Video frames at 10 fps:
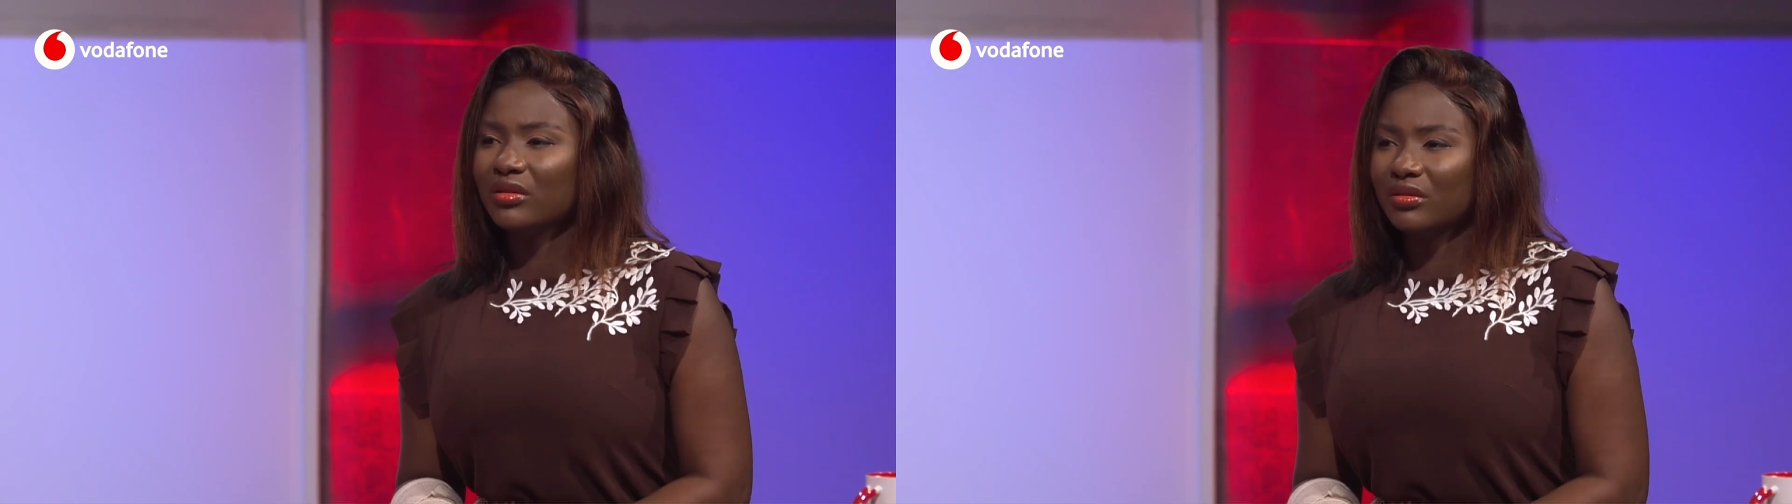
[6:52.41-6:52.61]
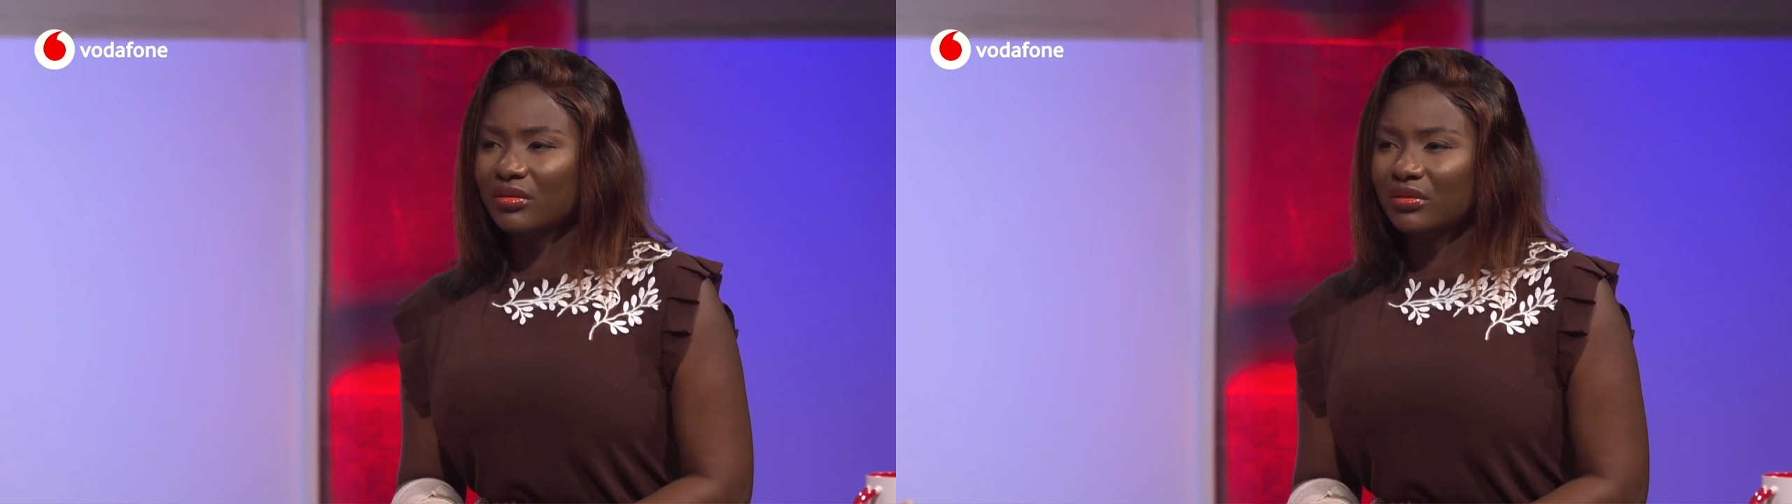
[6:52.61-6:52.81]

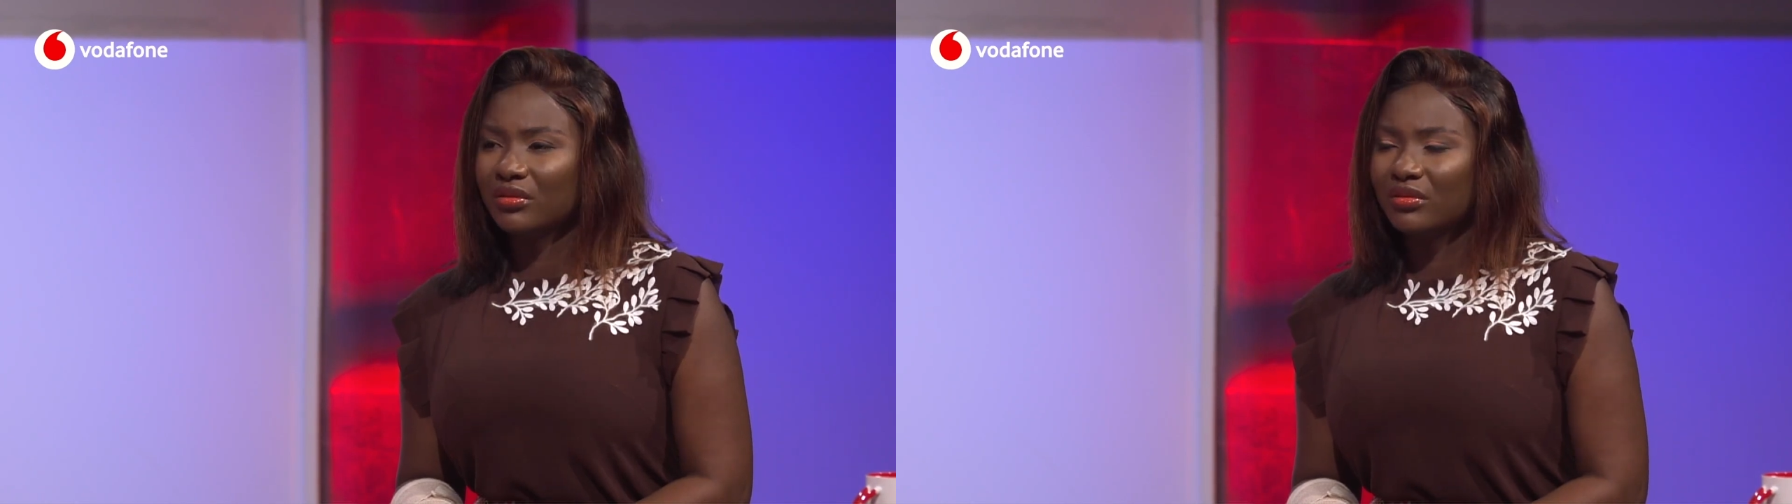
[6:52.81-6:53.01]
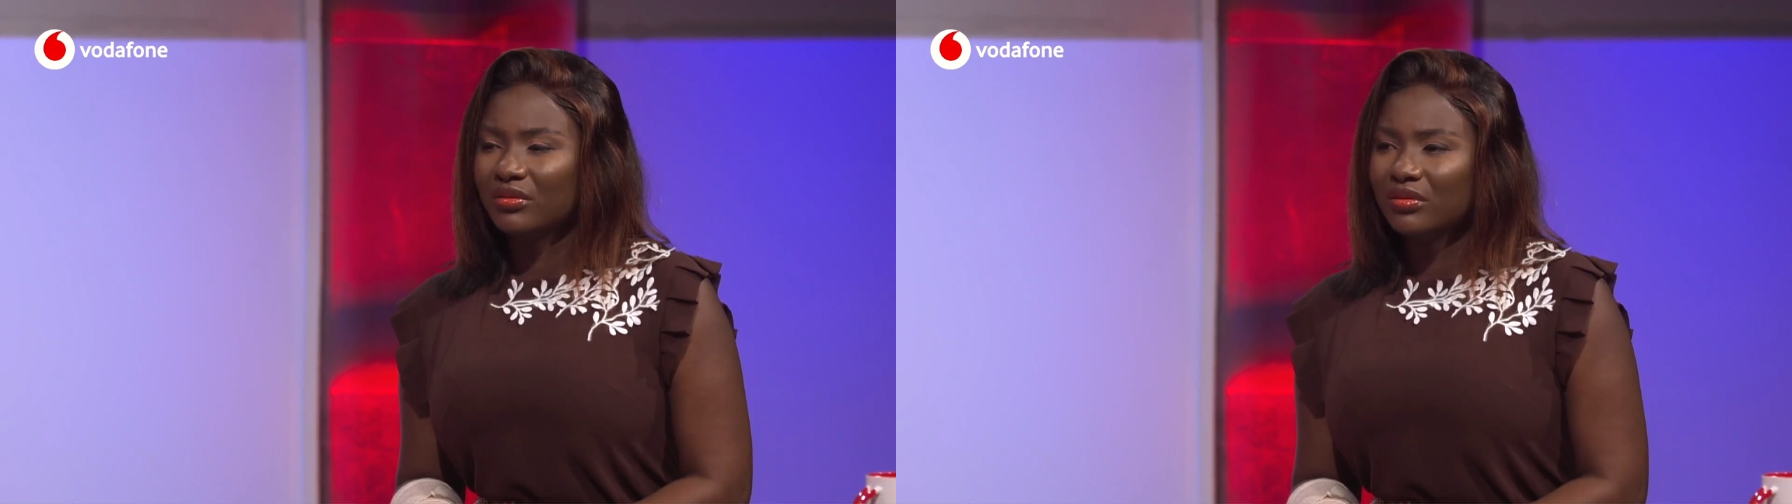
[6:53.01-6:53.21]
and
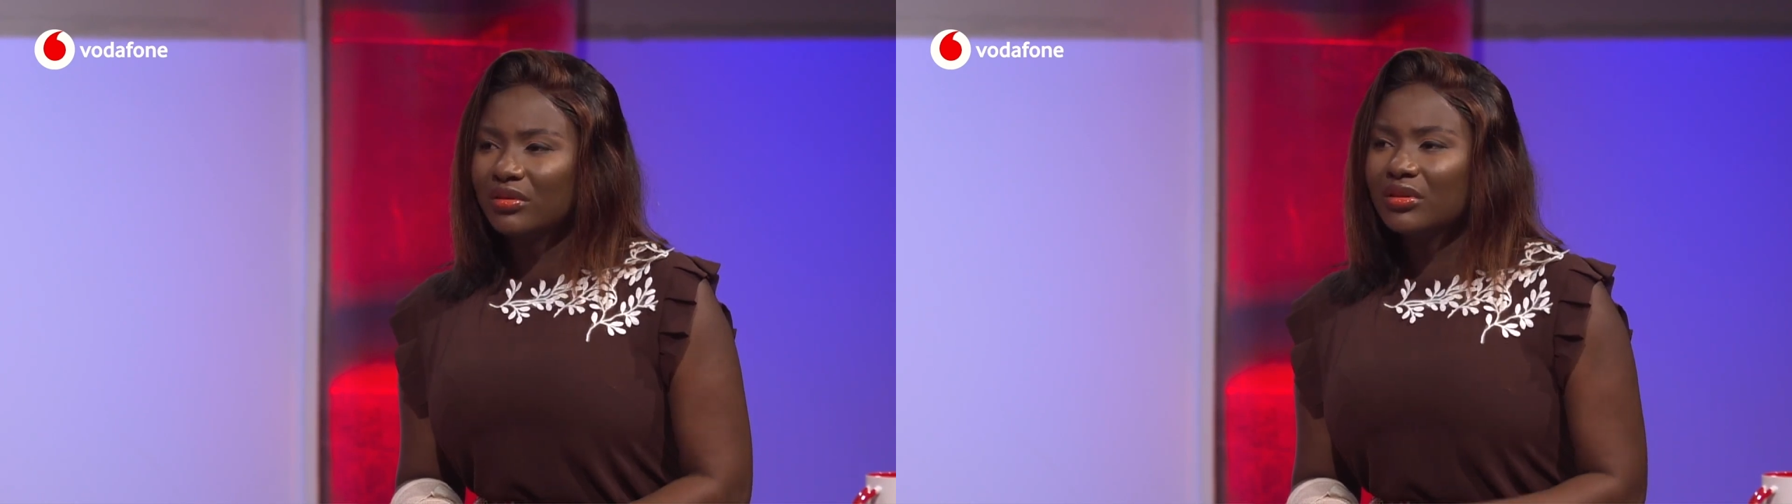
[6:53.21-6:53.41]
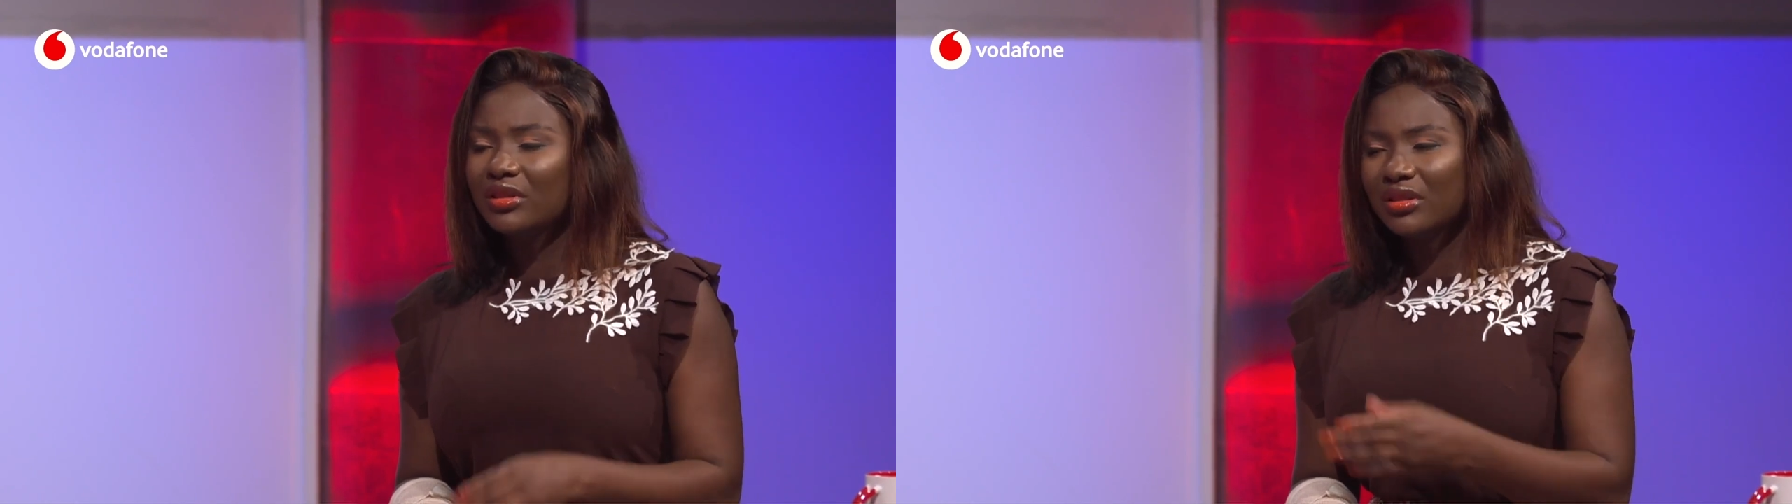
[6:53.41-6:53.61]

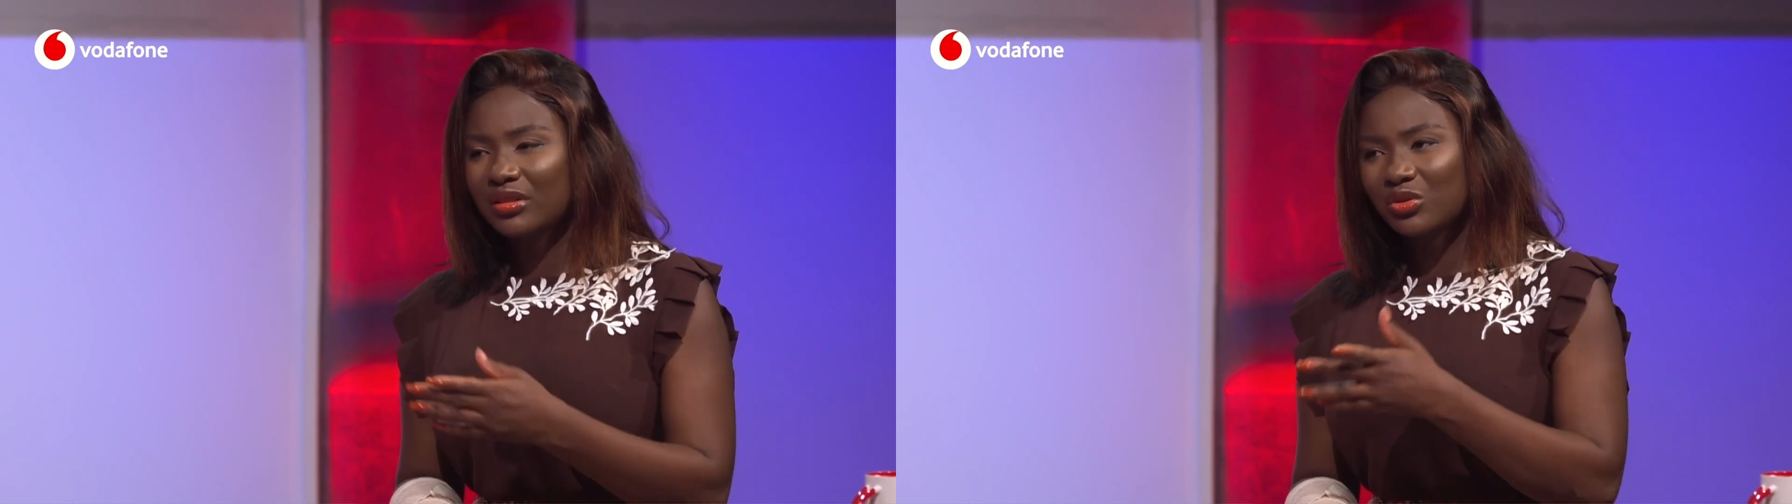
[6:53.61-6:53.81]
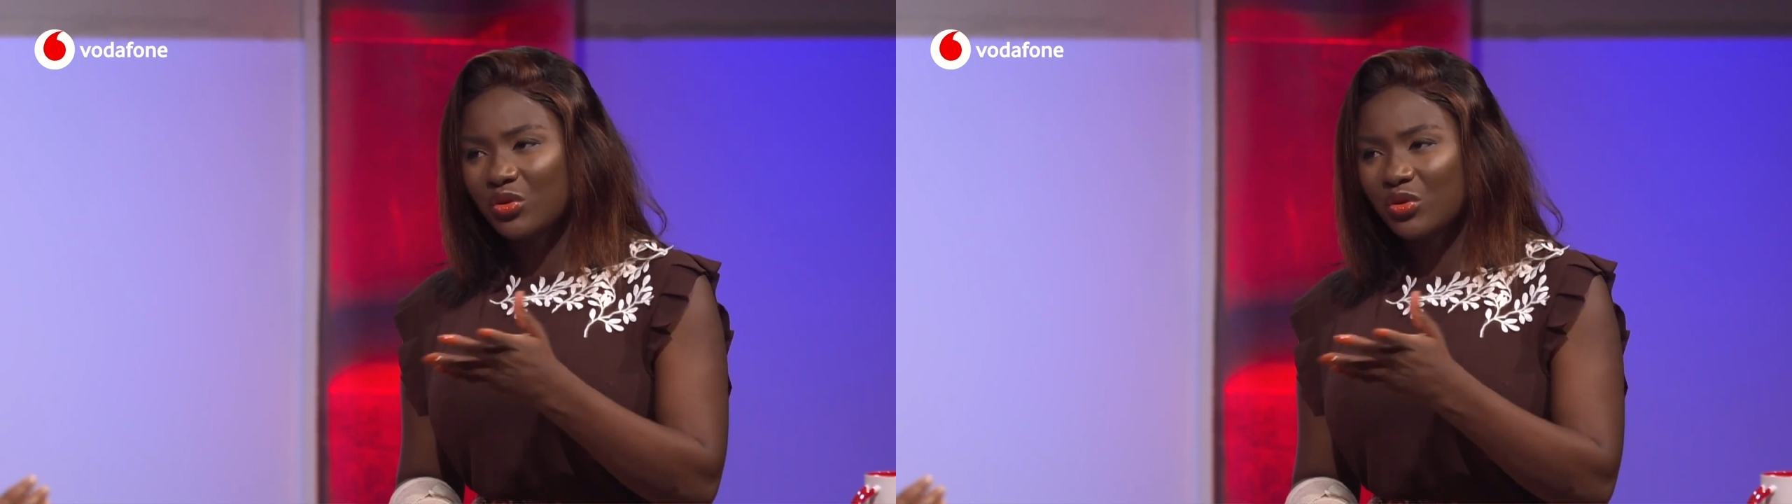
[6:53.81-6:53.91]
suddenly starts